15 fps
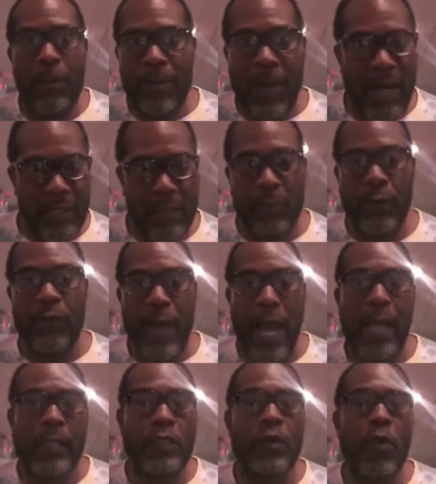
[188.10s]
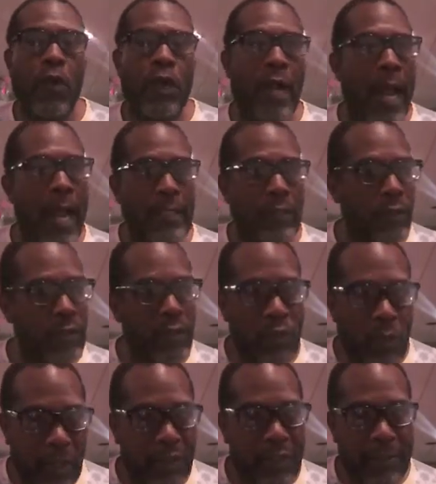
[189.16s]
possible facts in order to answer these
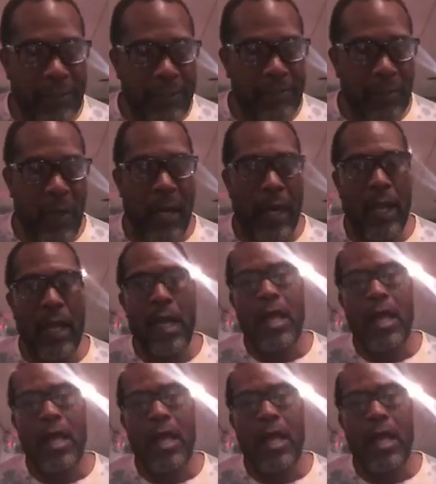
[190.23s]
questions, right?